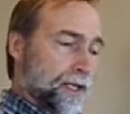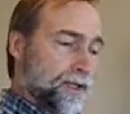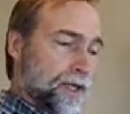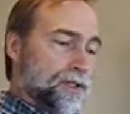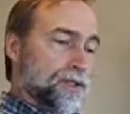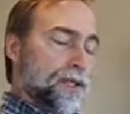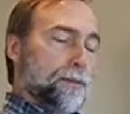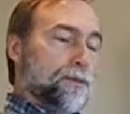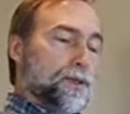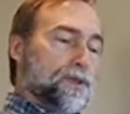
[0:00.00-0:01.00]
charges it
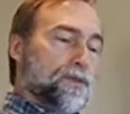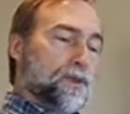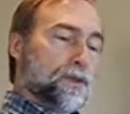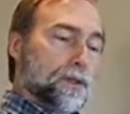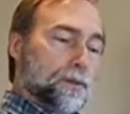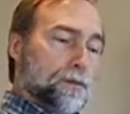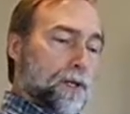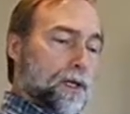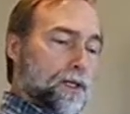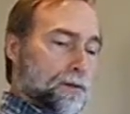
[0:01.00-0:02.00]
up to its full
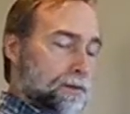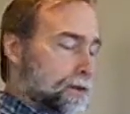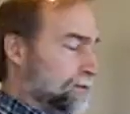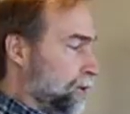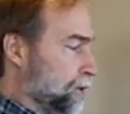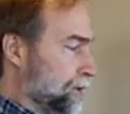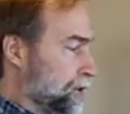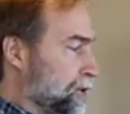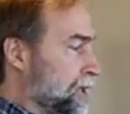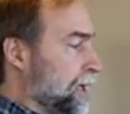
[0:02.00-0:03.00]
uh,
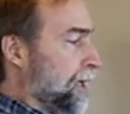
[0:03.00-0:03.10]
voltage,